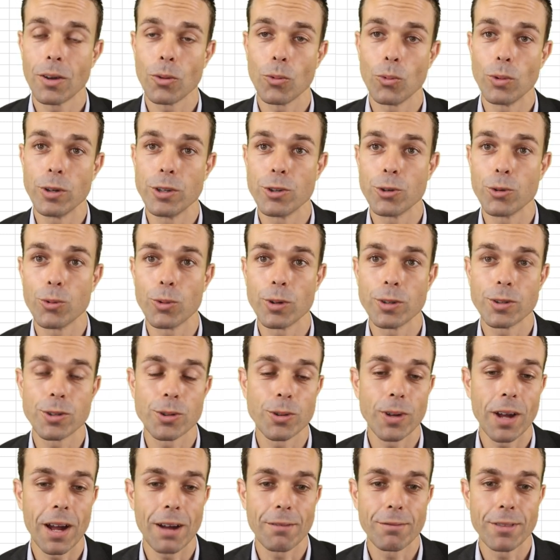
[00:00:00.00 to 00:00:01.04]
We do want
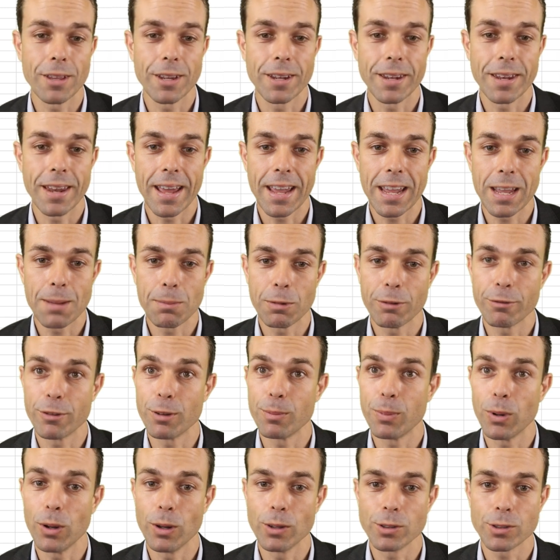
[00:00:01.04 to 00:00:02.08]
to have the name of the
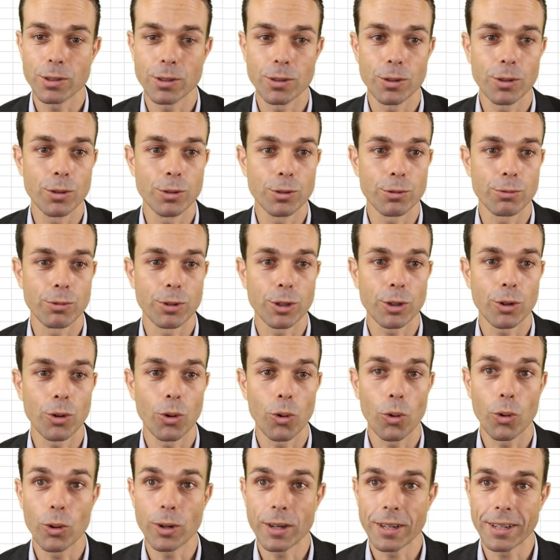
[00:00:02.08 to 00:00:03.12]
person who's
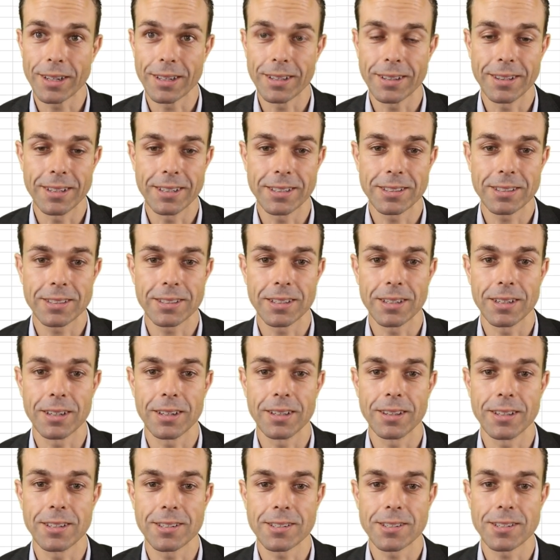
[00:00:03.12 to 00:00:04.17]
recording this
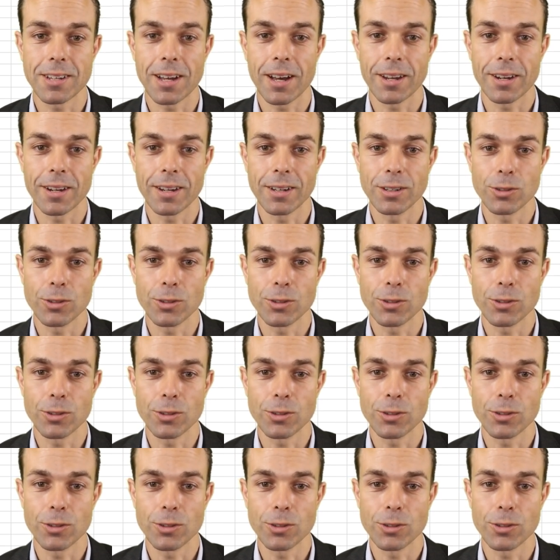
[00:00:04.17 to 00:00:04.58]
data